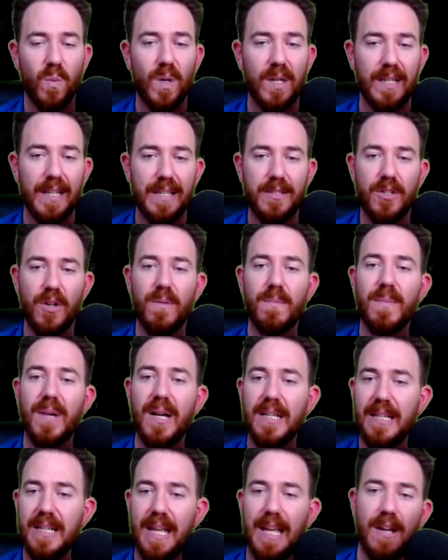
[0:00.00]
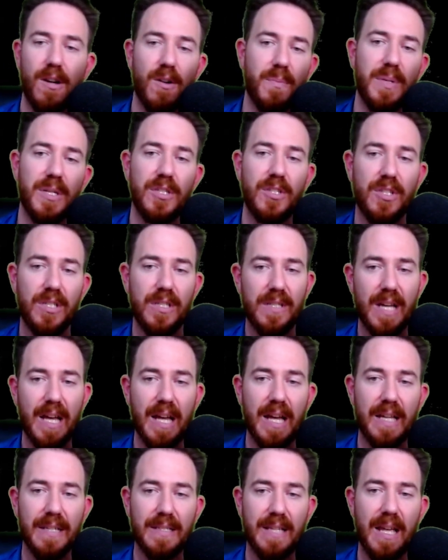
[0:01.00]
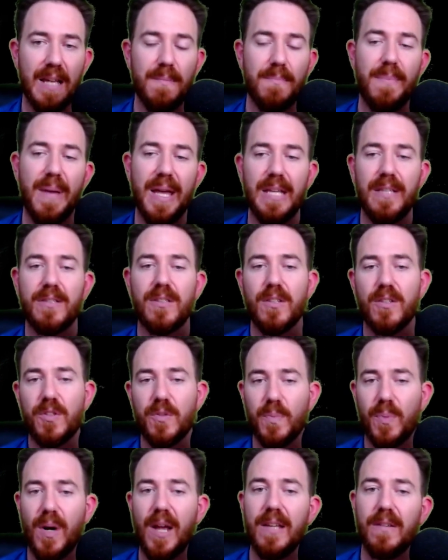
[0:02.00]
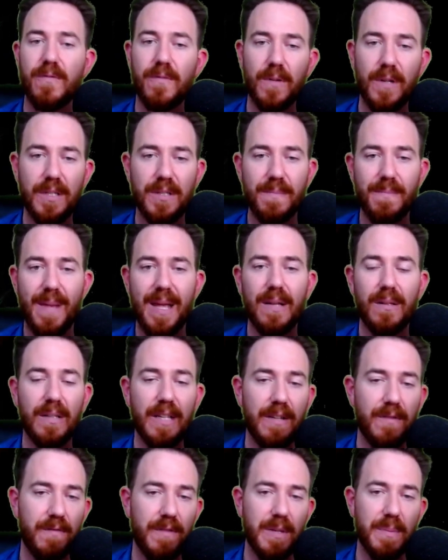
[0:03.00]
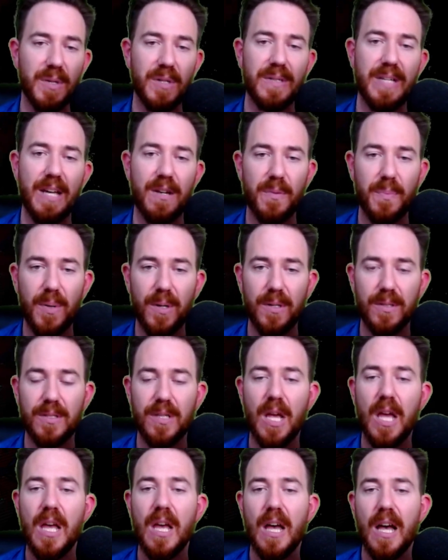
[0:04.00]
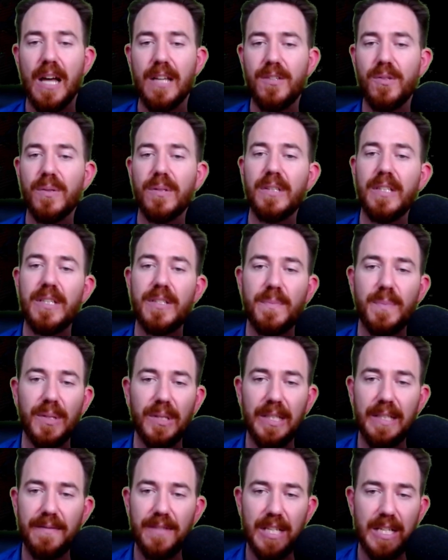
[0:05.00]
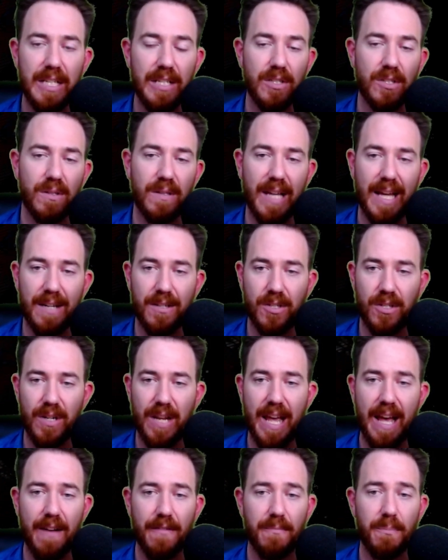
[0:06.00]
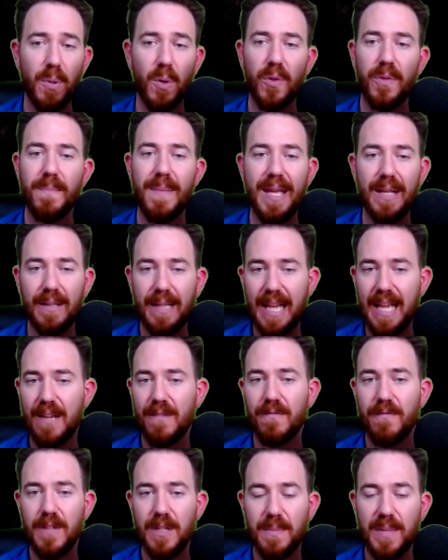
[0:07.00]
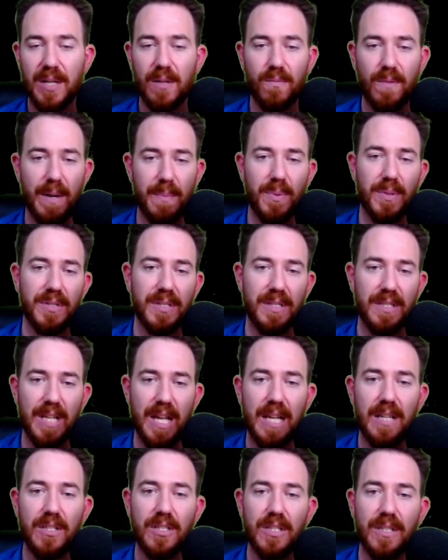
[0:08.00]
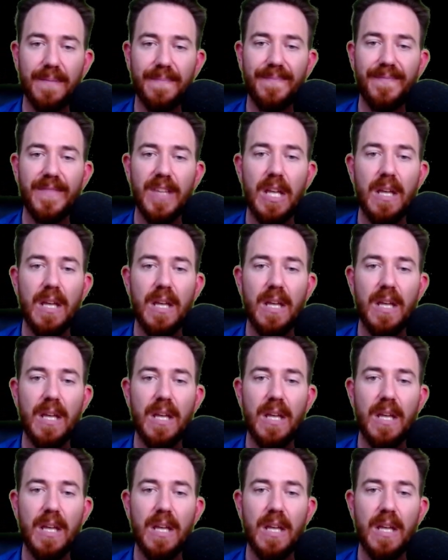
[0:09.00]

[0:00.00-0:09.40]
While I don't mind an ARPG that has a base sprite for its male and female counterparts, I do at least believe that each class should have both male and female representation.